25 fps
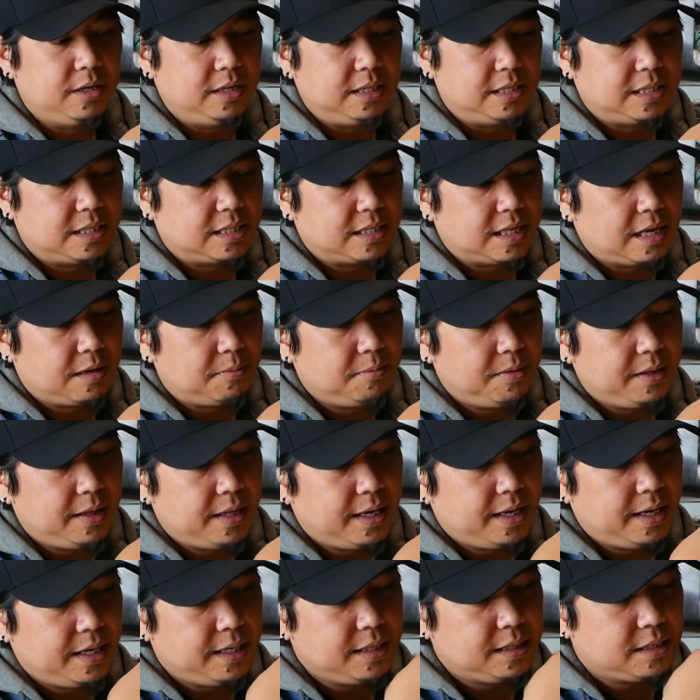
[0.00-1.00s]
It
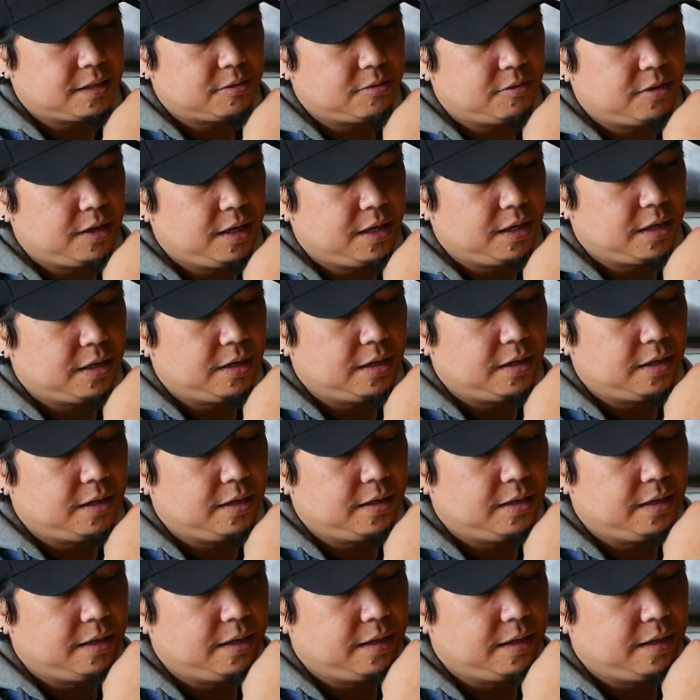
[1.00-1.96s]
stabilizes really good.